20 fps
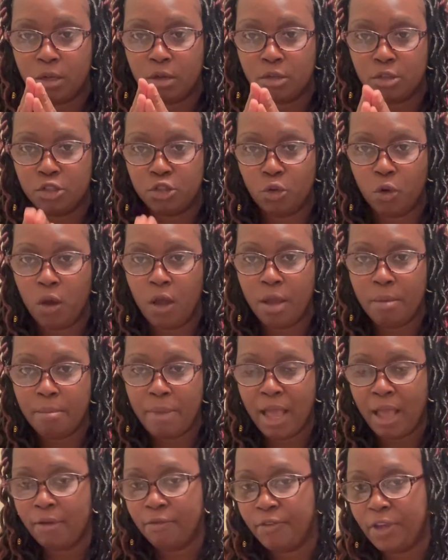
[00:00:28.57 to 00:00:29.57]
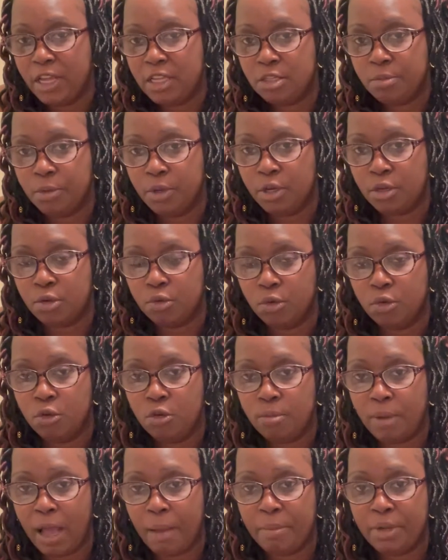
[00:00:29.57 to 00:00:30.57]
join my Facebook
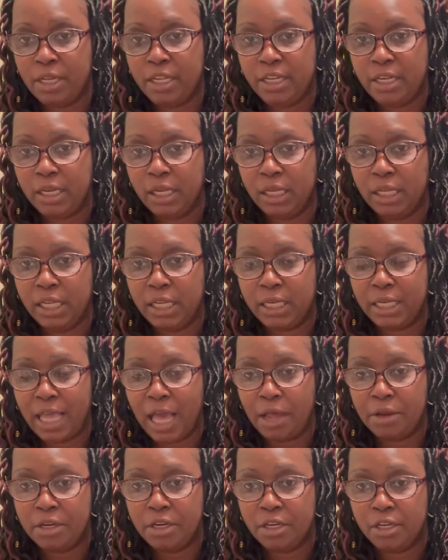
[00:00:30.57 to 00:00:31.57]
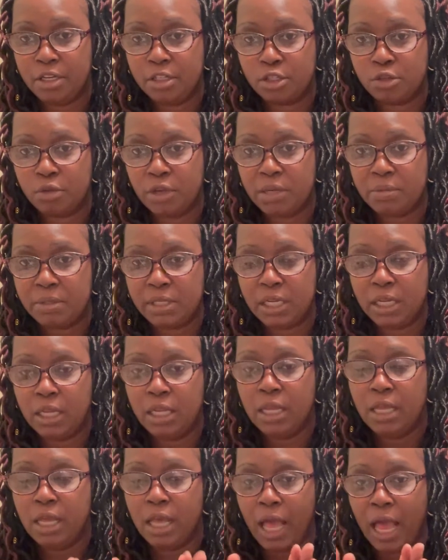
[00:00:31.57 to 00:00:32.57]
group. I'm gonna leave a link down in the description.
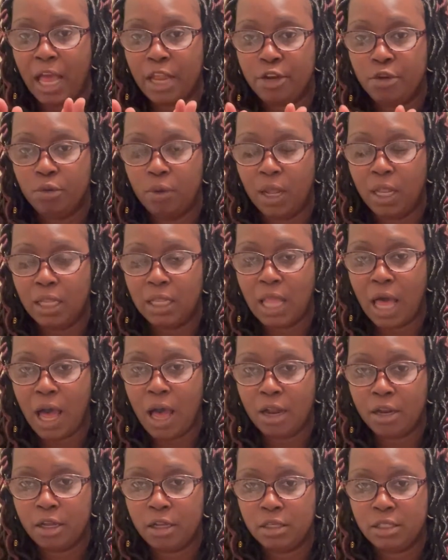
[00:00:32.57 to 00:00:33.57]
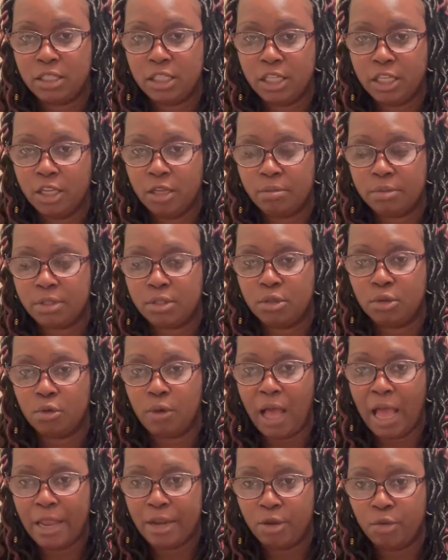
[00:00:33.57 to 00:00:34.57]
I do a lot of tips
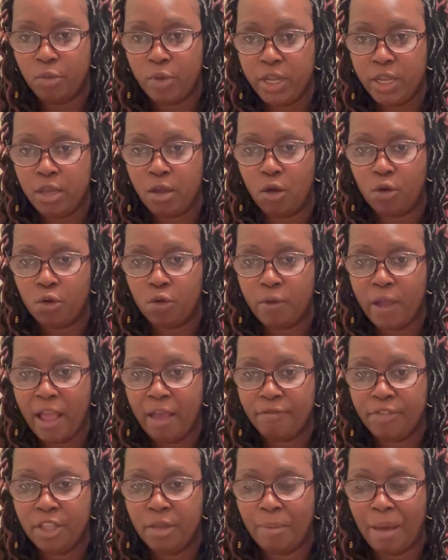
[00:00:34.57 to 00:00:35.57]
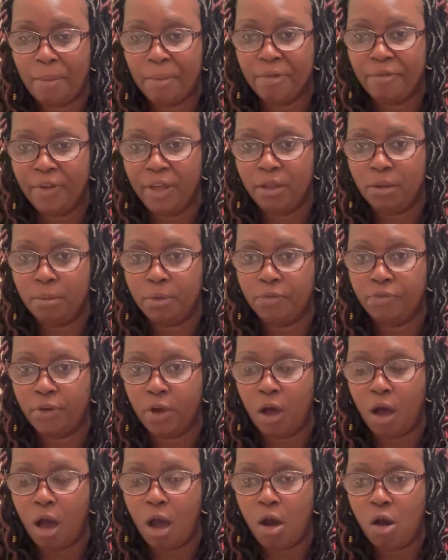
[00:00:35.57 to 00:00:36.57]
throughout the week on crafting. I'm available
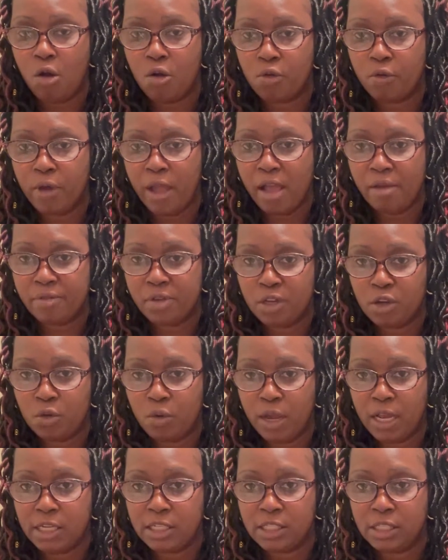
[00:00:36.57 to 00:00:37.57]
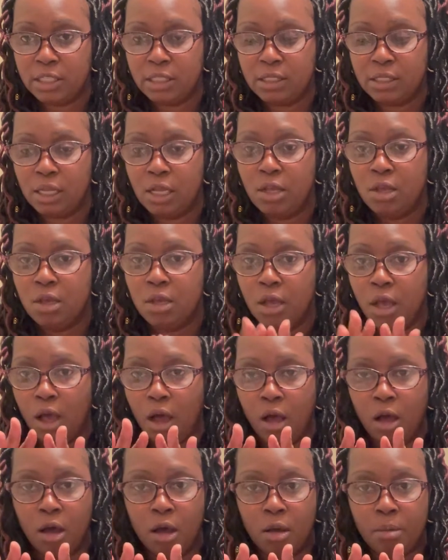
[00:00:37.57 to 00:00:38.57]
for all crafting questions.
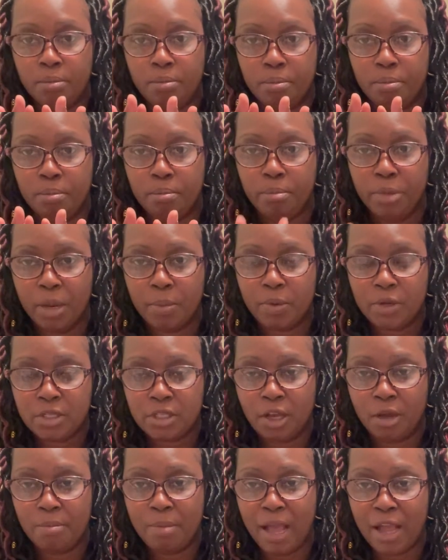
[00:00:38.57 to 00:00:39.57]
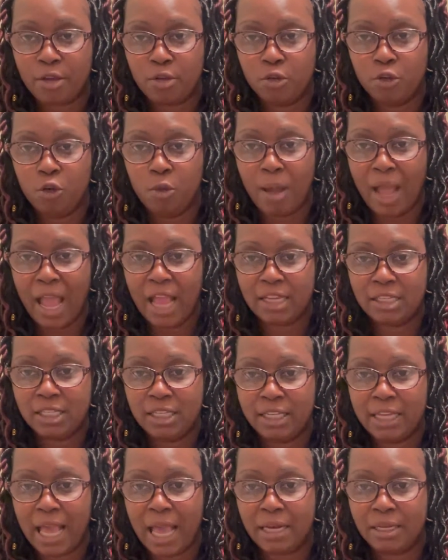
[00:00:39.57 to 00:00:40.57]
Members of my group
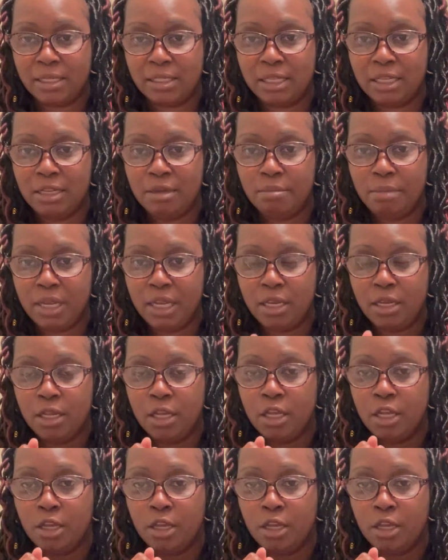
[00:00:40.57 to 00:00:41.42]
actually got to see me